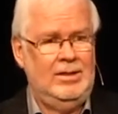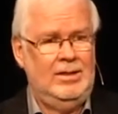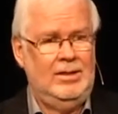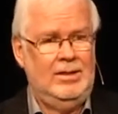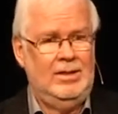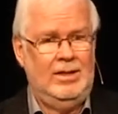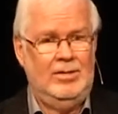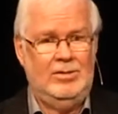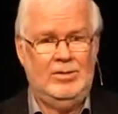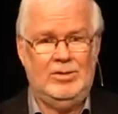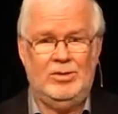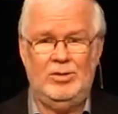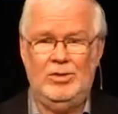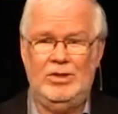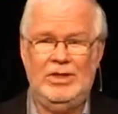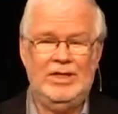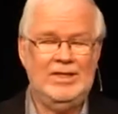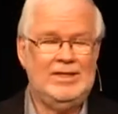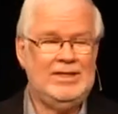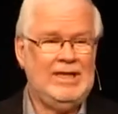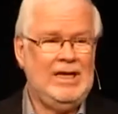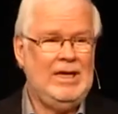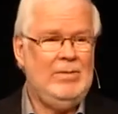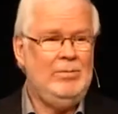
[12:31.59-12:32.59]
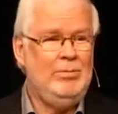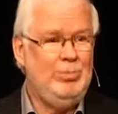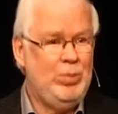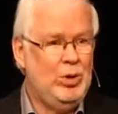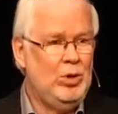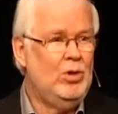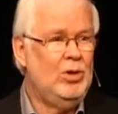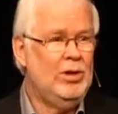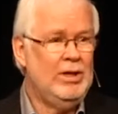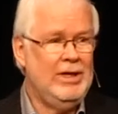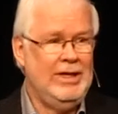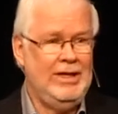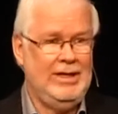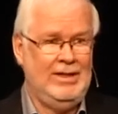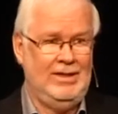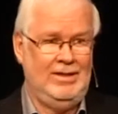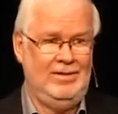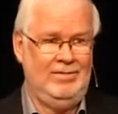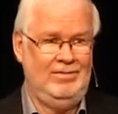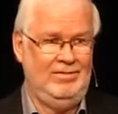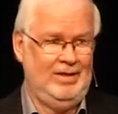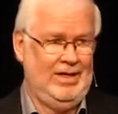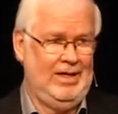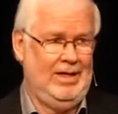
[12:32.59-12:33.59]
I was going to say, boring
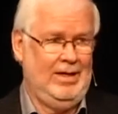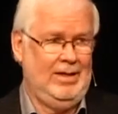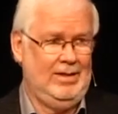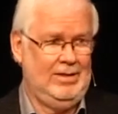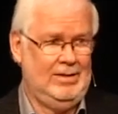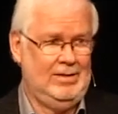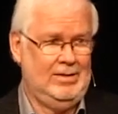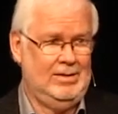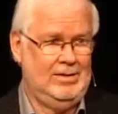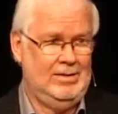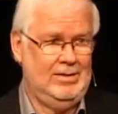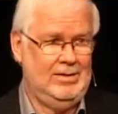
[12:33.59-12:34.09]
facts.